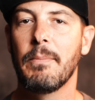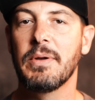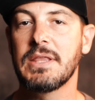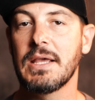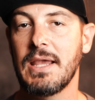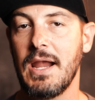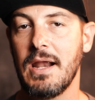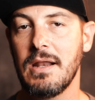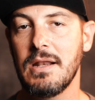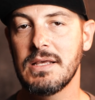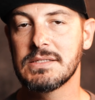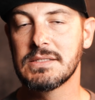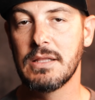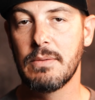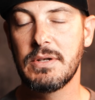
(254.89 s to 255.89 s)
But the Canon
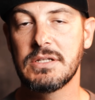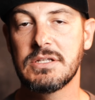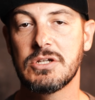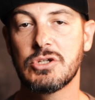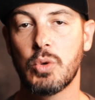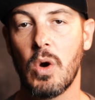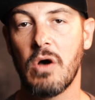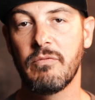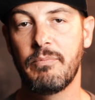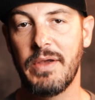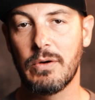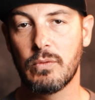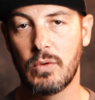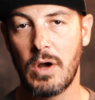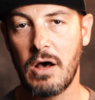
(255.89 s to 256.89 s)
is limited to
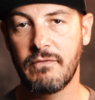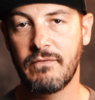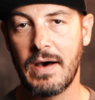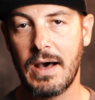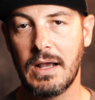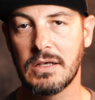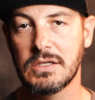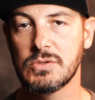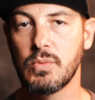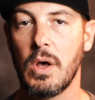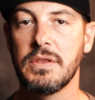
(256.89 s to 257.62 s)
12-bit RAW files,